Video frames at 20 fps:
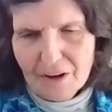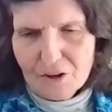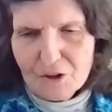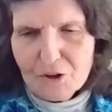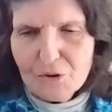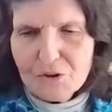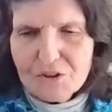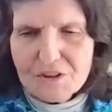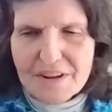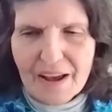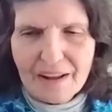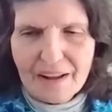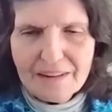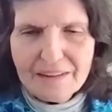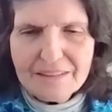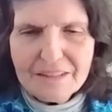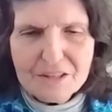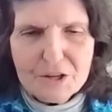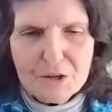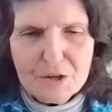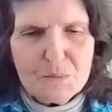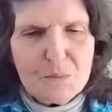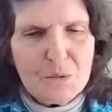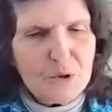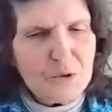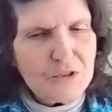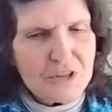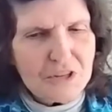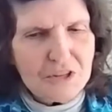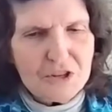your talented
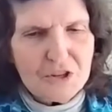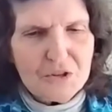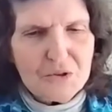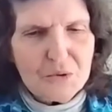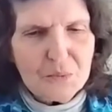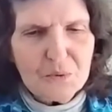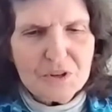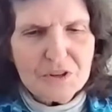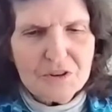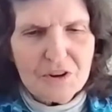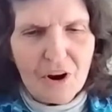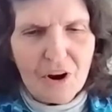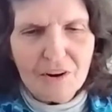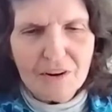musicians would